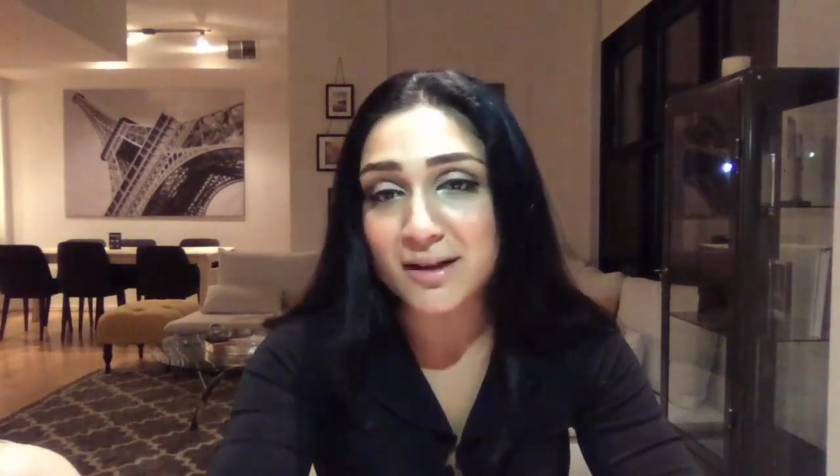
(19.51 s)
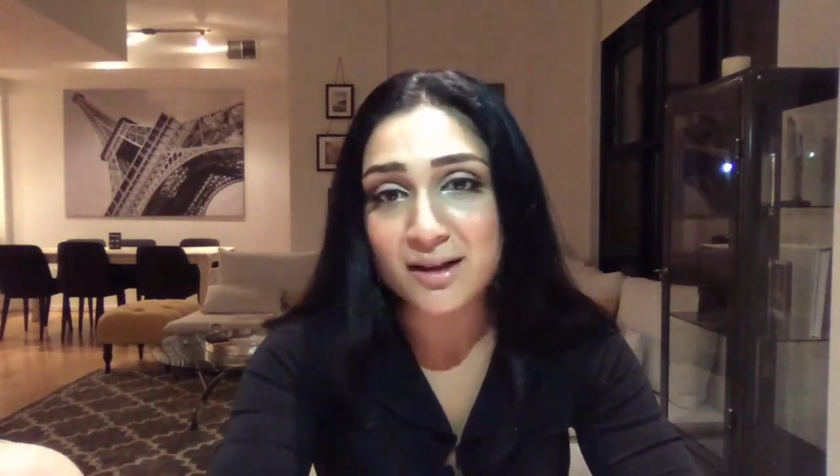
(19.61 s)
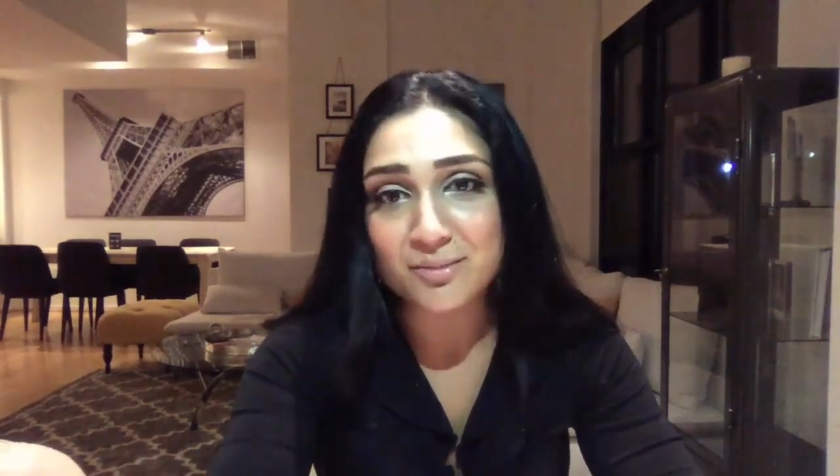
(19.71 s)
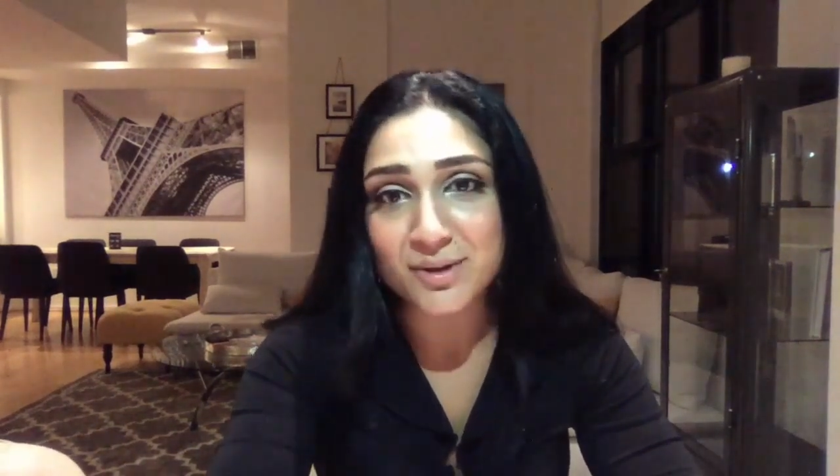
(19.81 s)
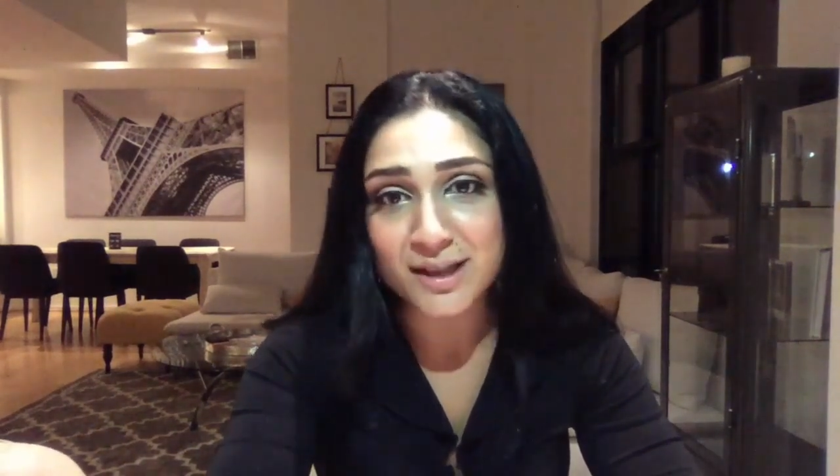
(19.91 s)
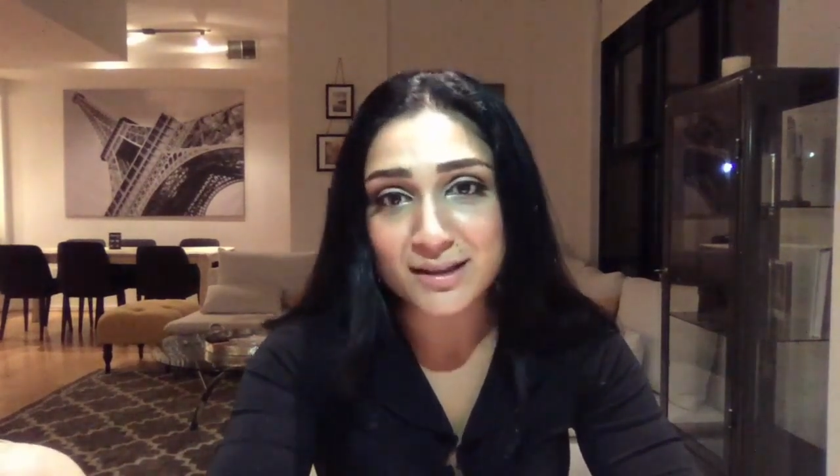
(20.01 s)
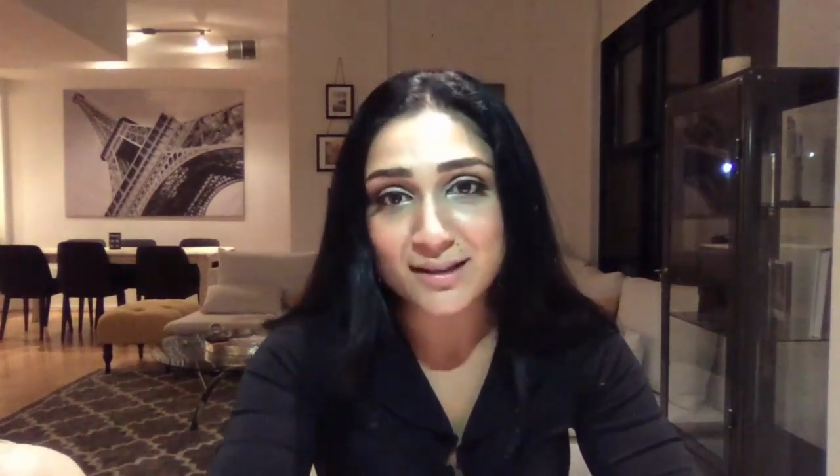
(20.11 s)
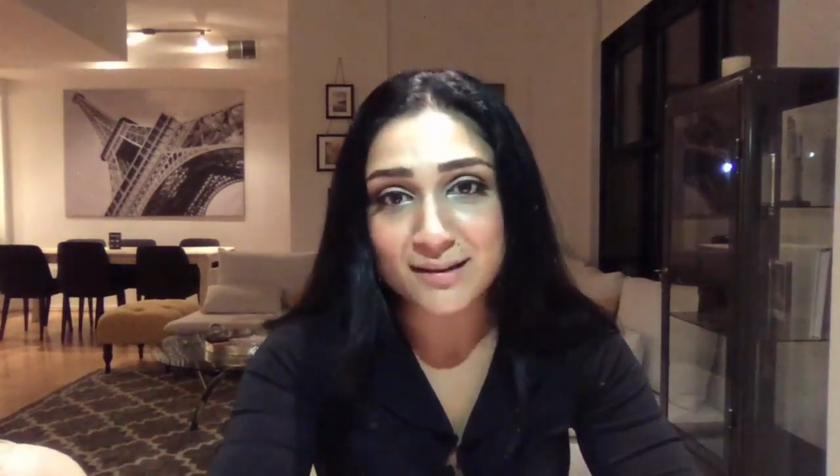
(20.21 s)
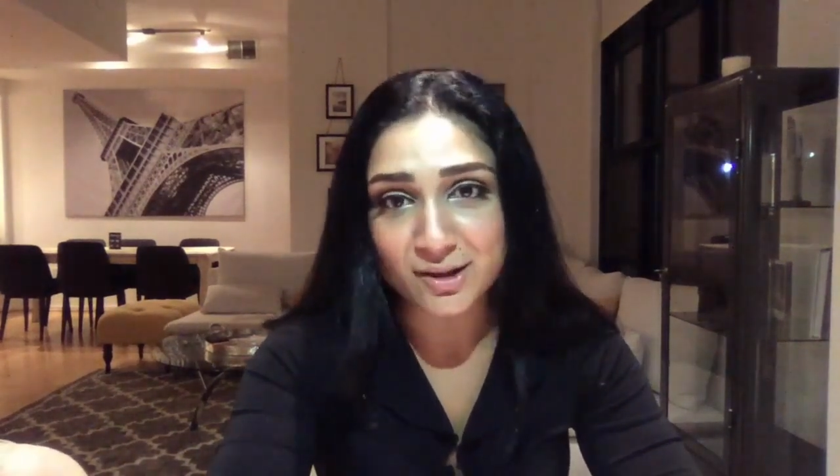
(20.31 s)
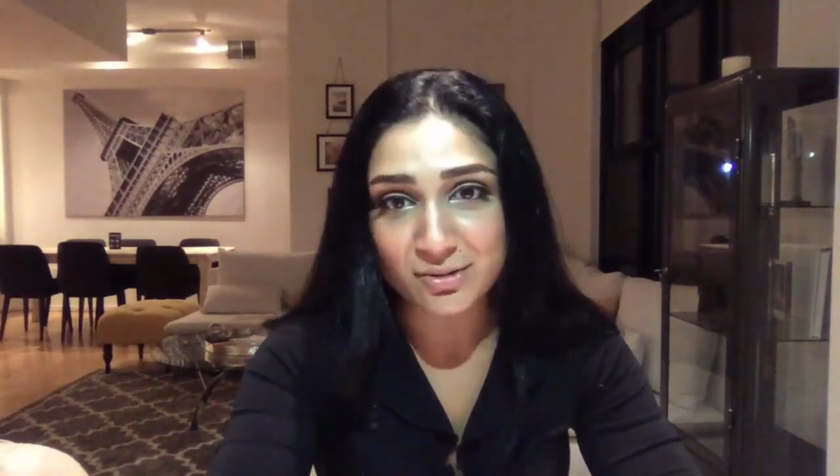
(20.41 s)

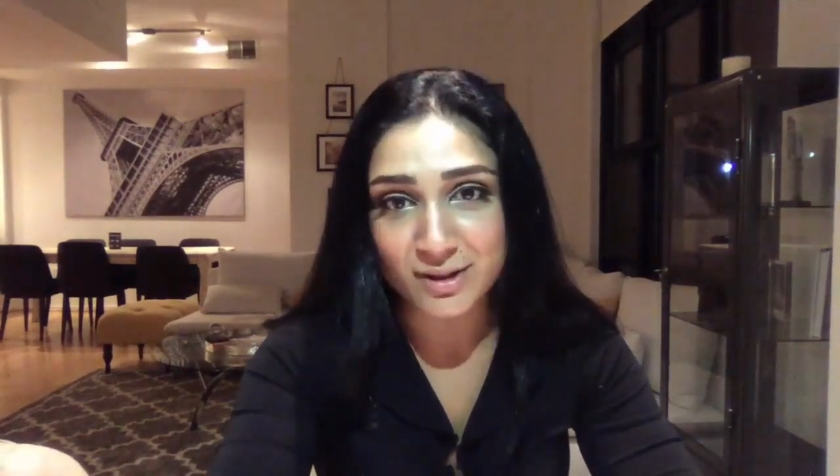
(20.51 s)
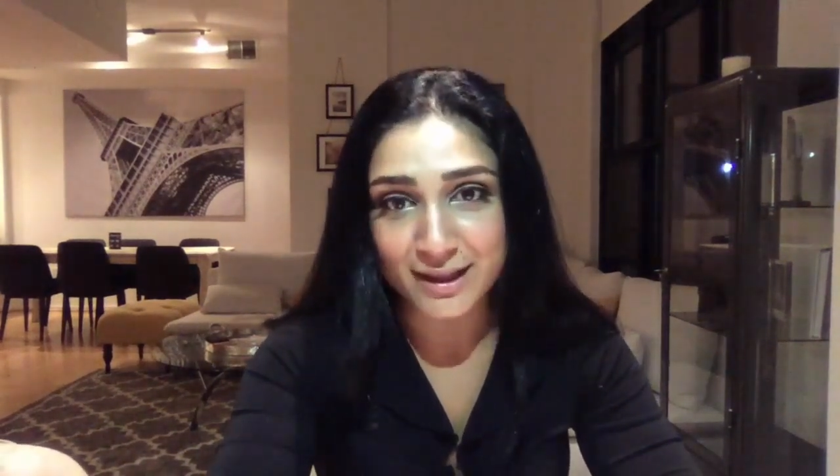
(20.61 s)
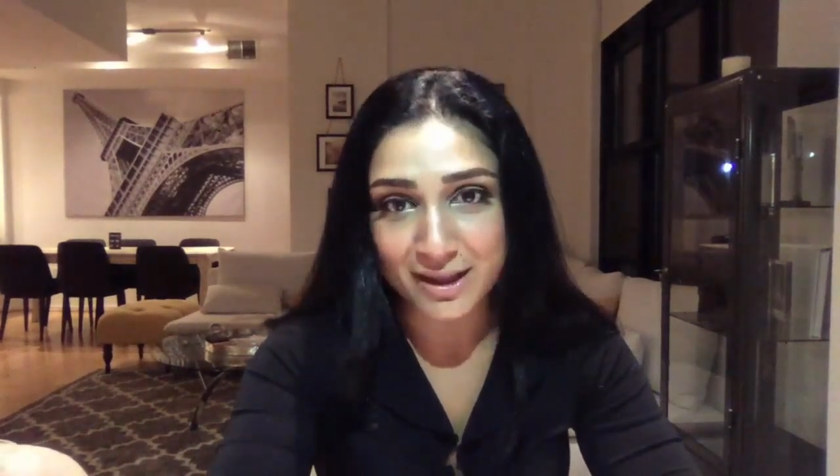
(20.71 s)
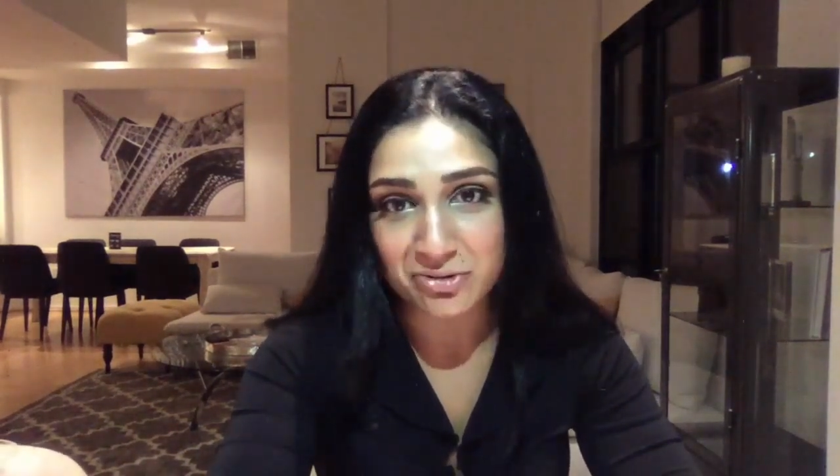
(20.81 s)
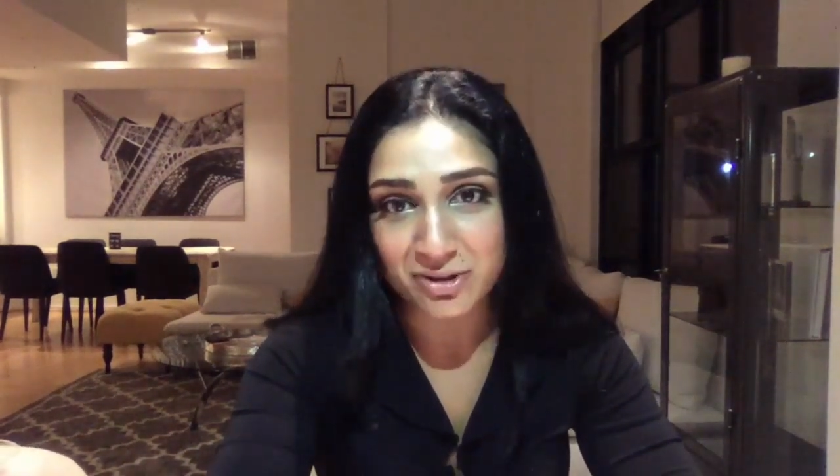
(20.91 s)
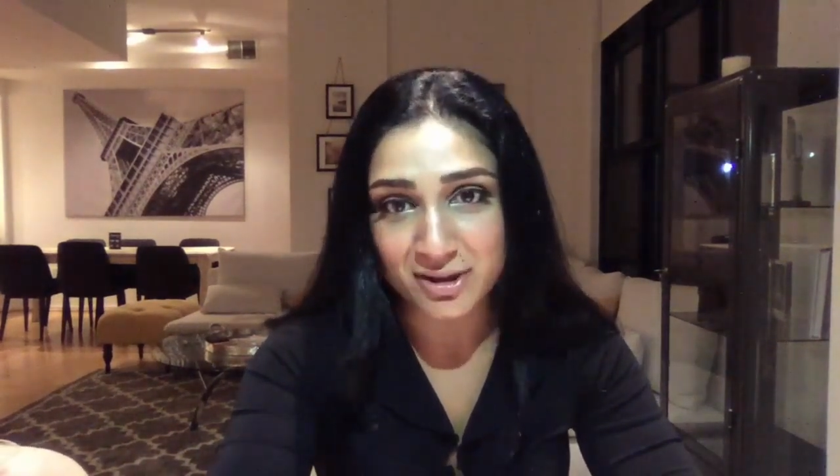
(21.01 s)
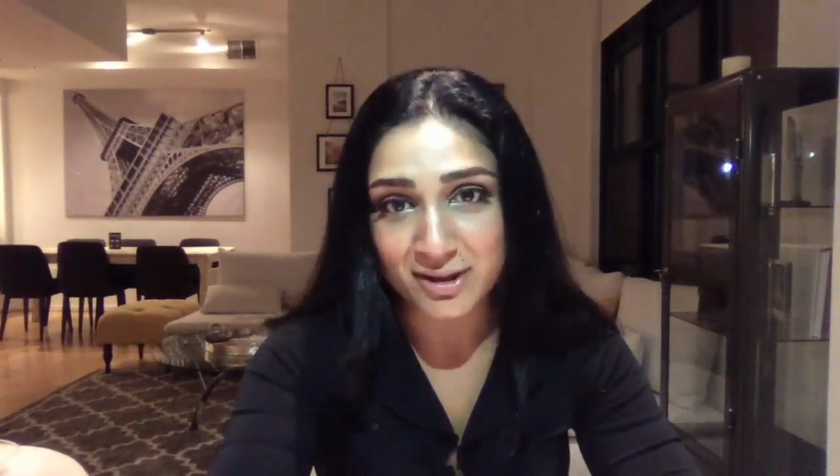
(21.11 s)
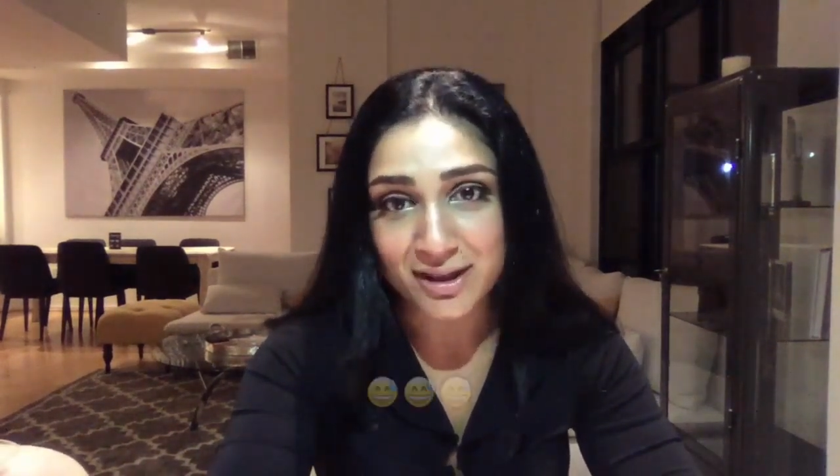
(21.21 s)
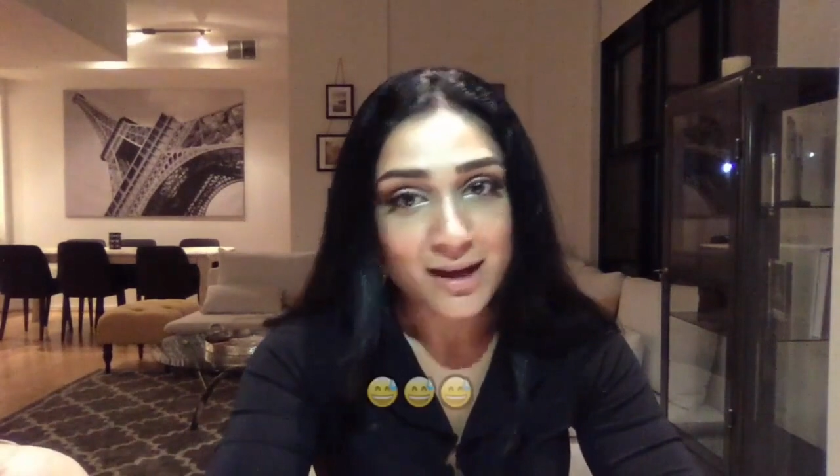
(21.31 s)
unprotected sexual encounter,